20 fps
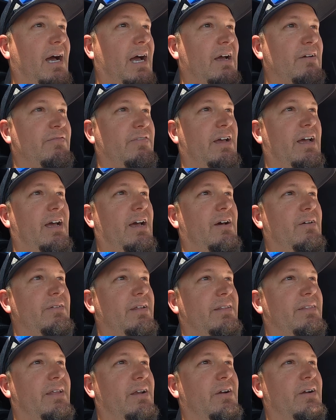I found
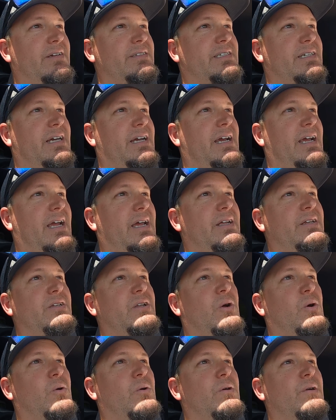that there is a
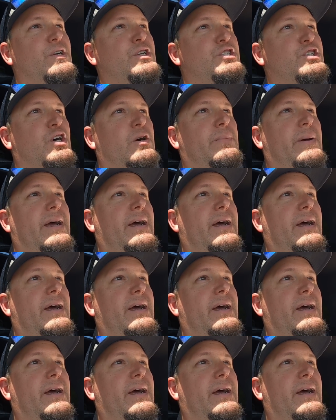indoor jump